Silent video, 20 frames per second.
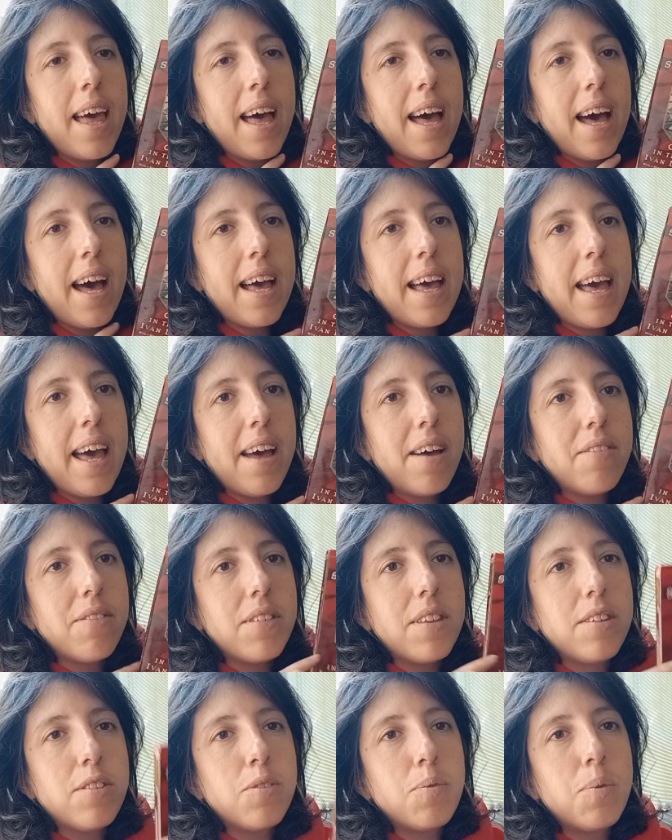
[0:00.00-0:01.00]
I have
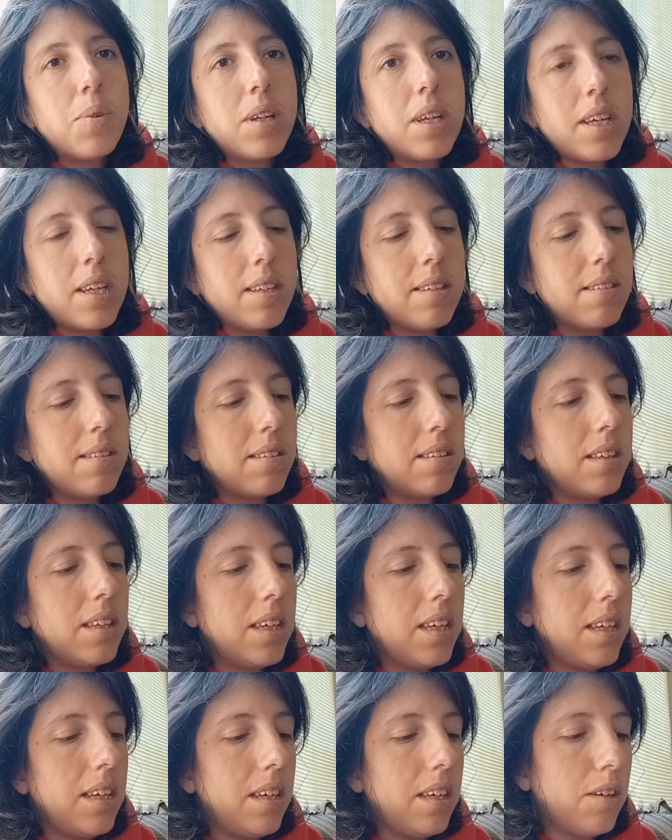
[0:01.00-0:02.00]
this one is
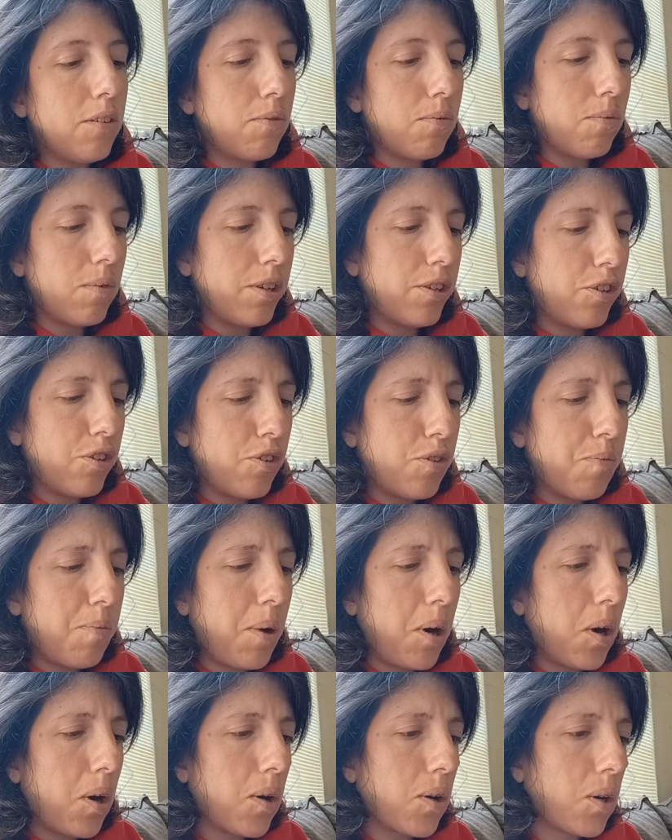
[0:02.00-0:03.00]
the Richard
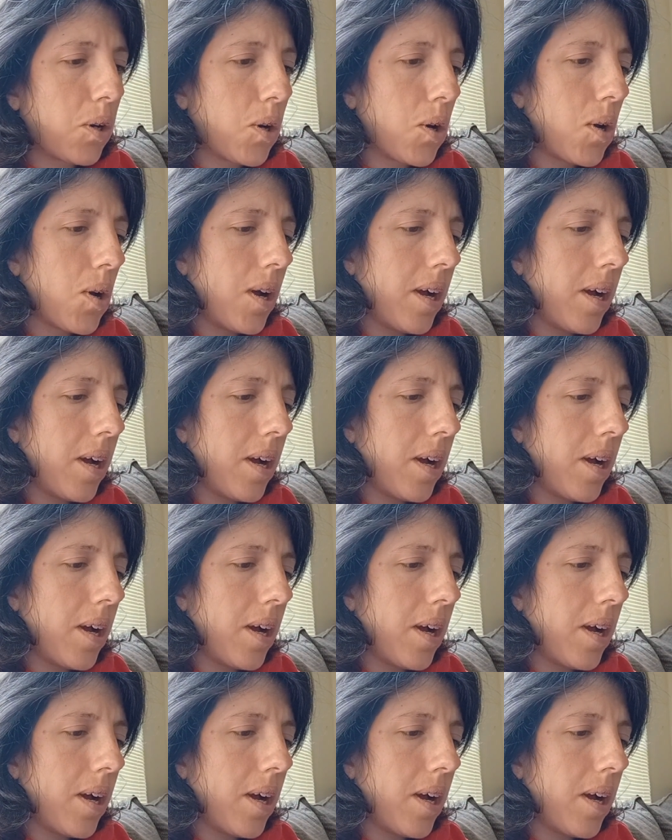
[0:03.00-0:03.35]
Parker,